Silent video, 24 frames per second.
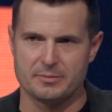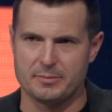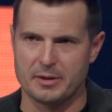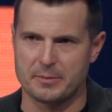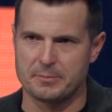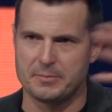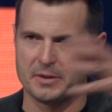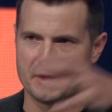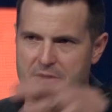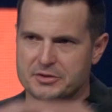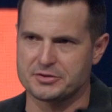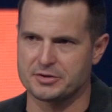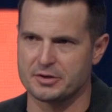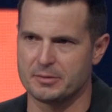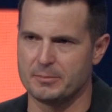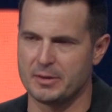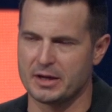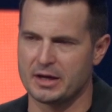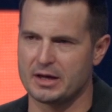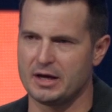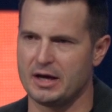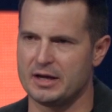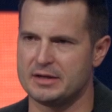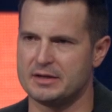the big picture,
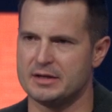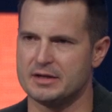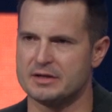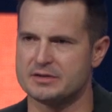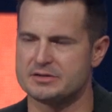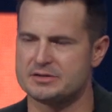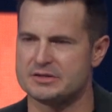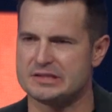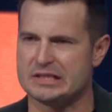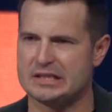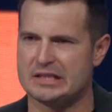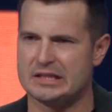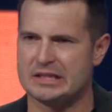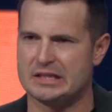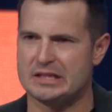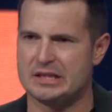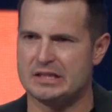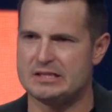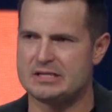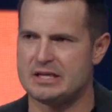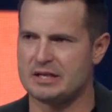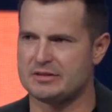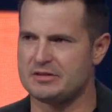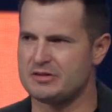but God does.
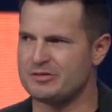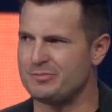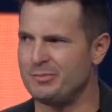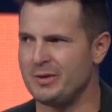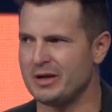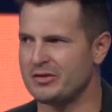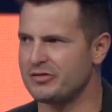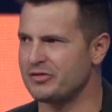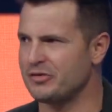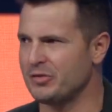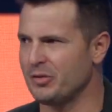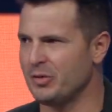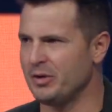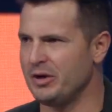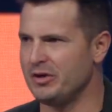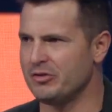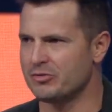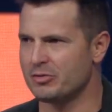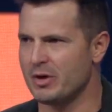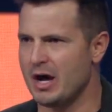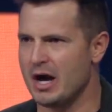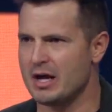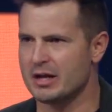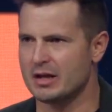He's got this big story
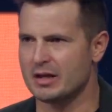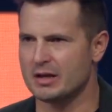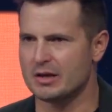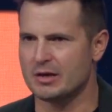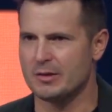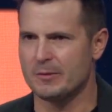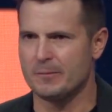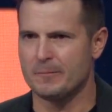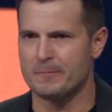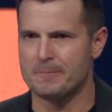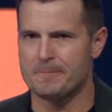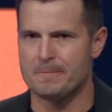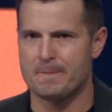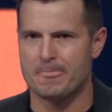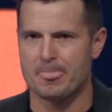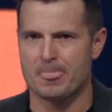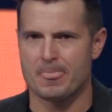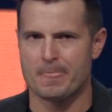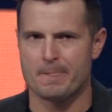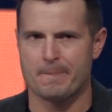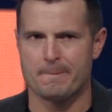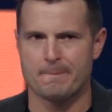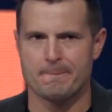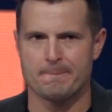he's writing.
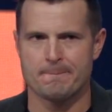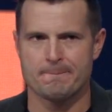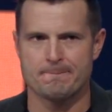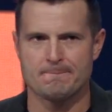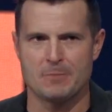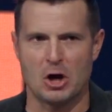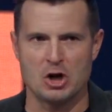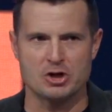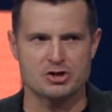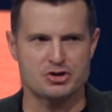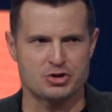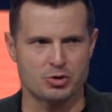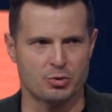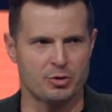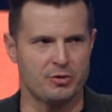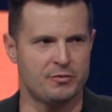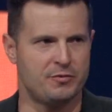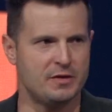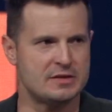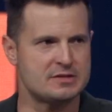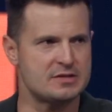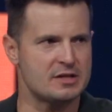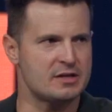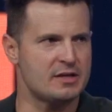Our story
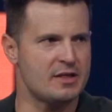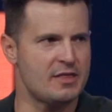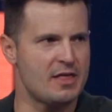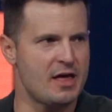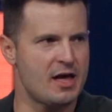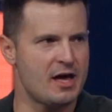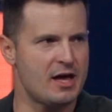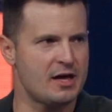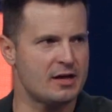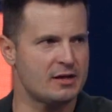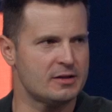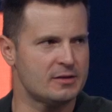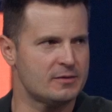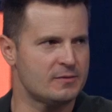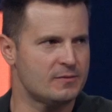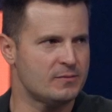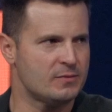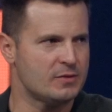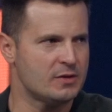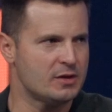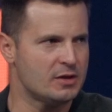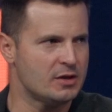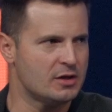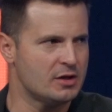fits into that.
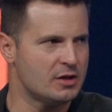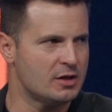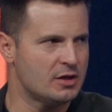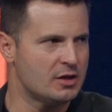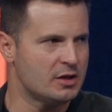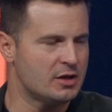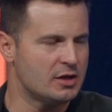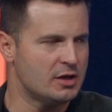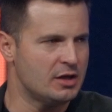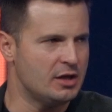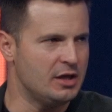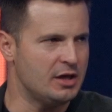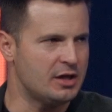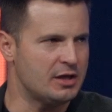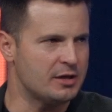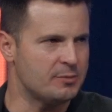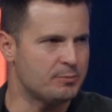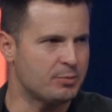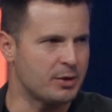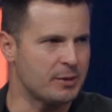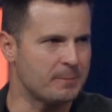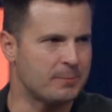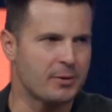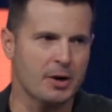He
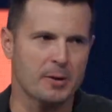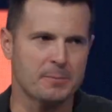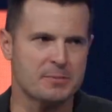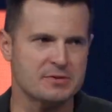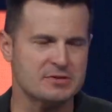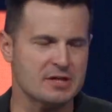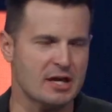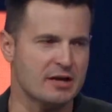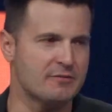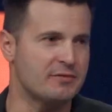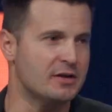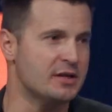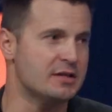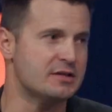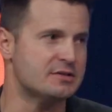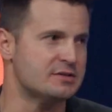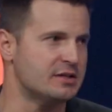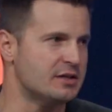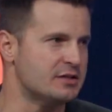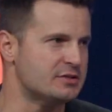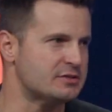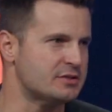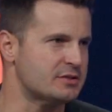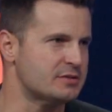can bring purpose out of any
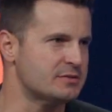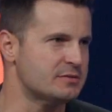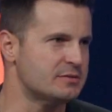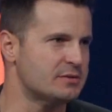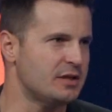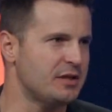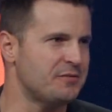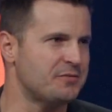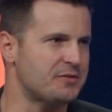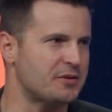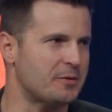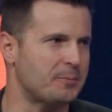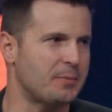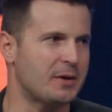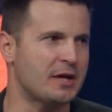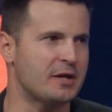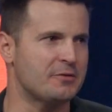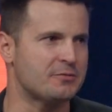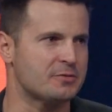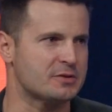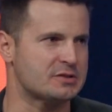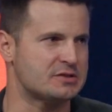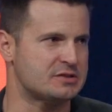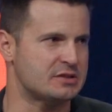season, even the
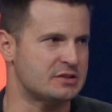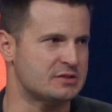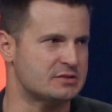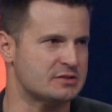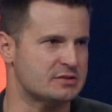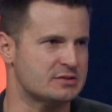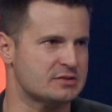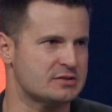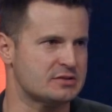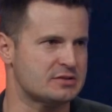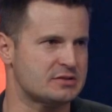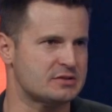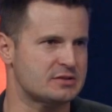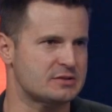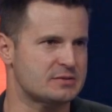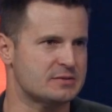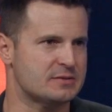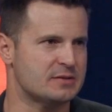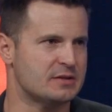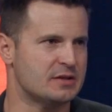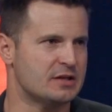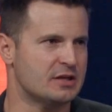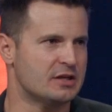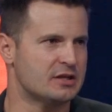painful seasons.
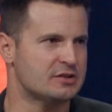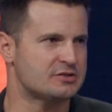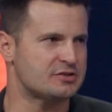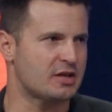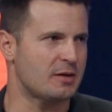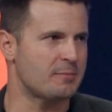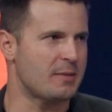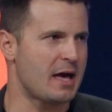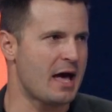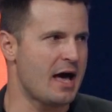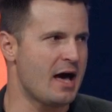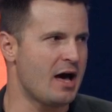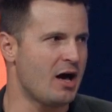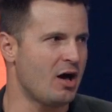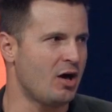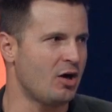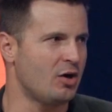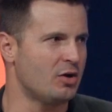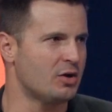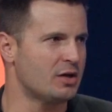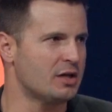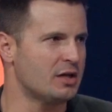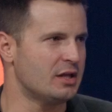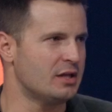
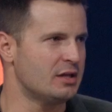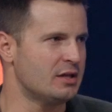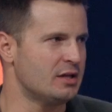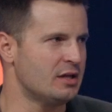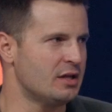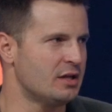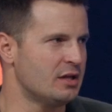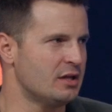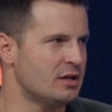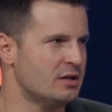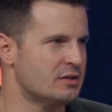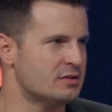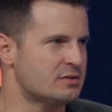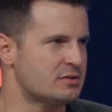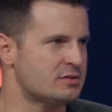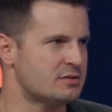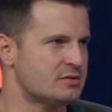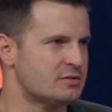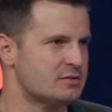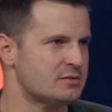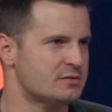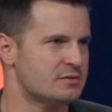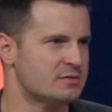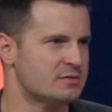Somehow, in his